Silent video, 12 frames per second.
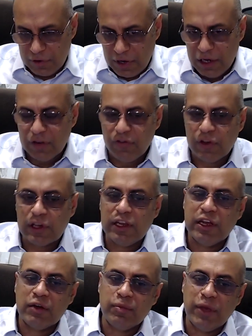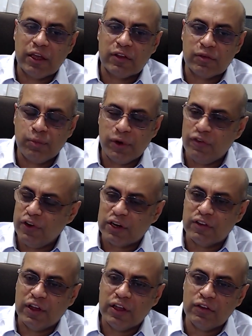scientifically, it makes
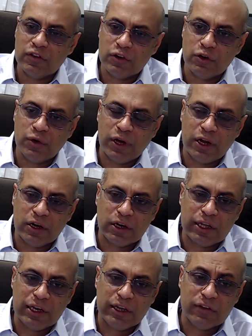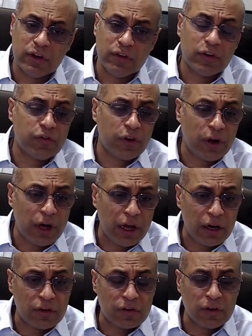perfect sense to do iron chelation even for
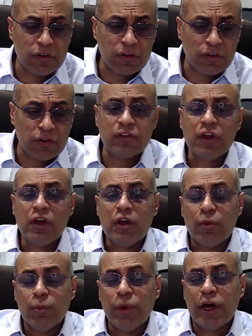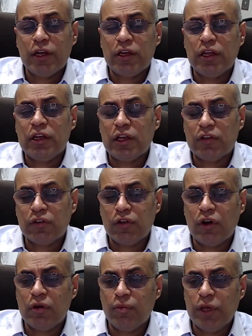high-risk disease, but it has
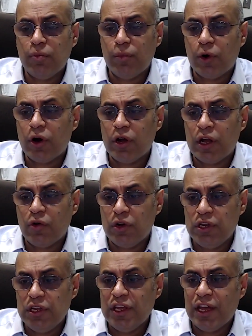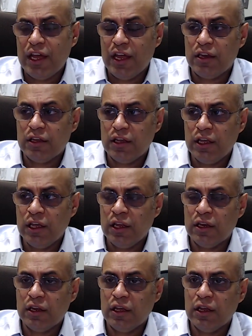not been borne out yet
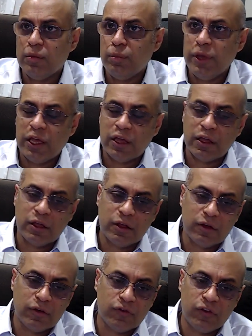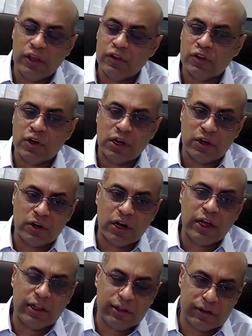in big phase 3
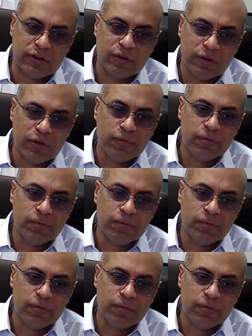trials.